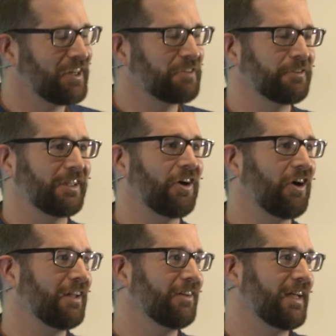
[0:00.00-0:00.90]
kind of really
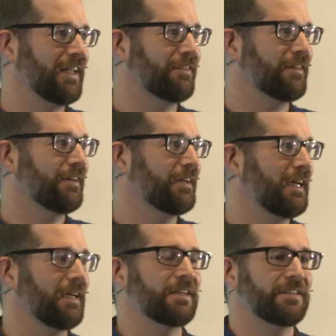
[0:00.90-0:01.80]
highlighting
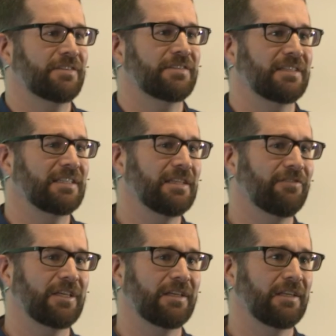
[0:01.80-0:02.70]
the
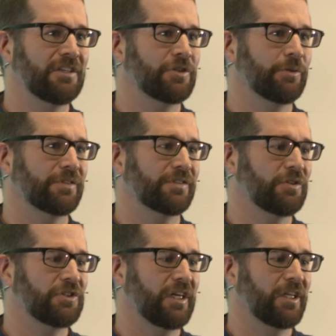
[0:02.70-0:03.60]
significant issue
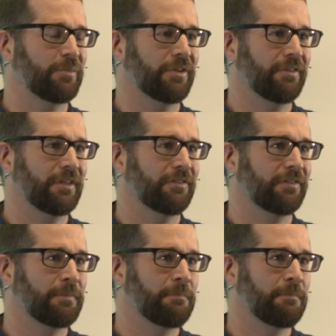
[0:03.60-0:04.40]
associated with this.